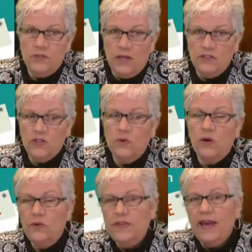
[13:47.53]
So
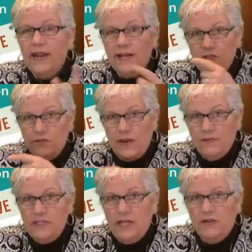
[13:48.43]
go to the Ed Asner Family
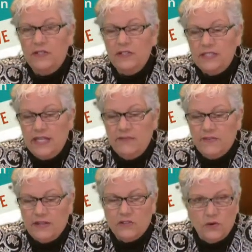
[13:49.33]
Center and see if
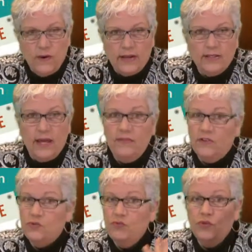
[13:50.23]
that's correct.
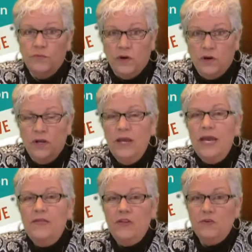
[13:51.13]
There's a rumor
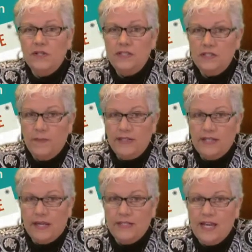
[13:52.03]
that you can still buy
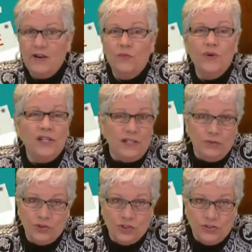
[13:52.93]
tickets, and really
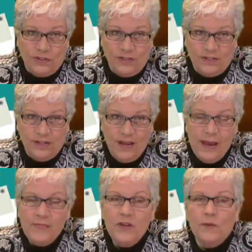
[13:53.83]
you should.
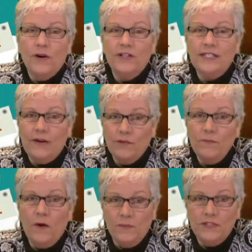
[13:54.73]
There were several
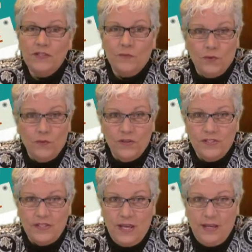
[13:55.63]
moments that were worth
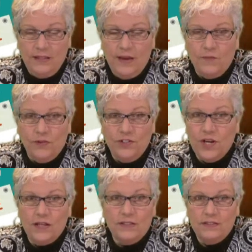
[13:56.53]
seeing that were
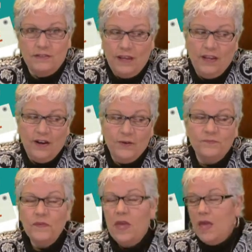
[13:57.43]
just, to
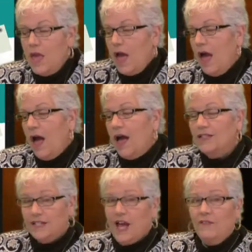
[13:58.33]

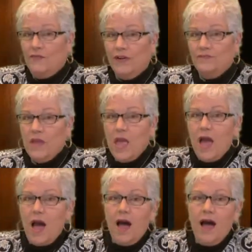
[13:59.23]
die for.
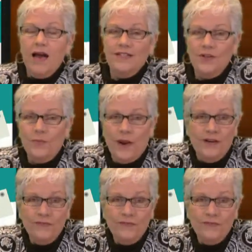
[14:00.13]
So Brendan